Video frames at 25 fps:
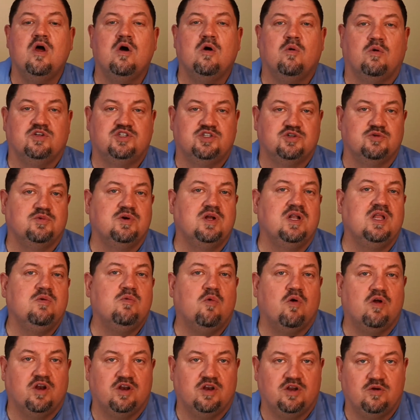What you really
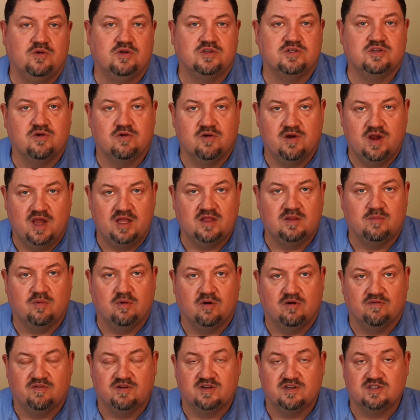want to do is create the
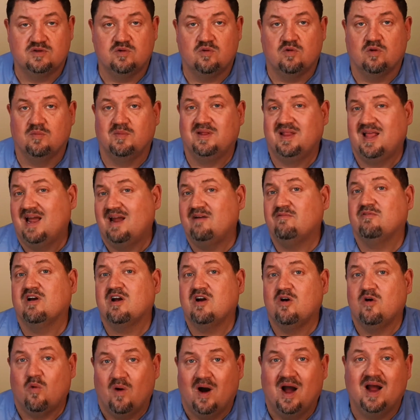perfect storm, and that
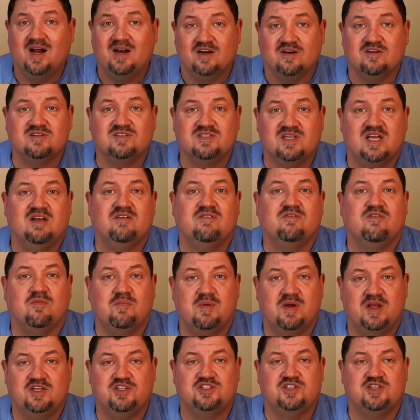requires
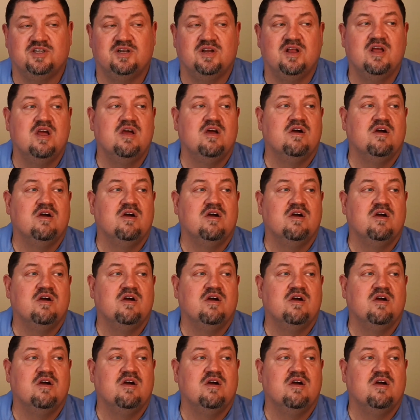information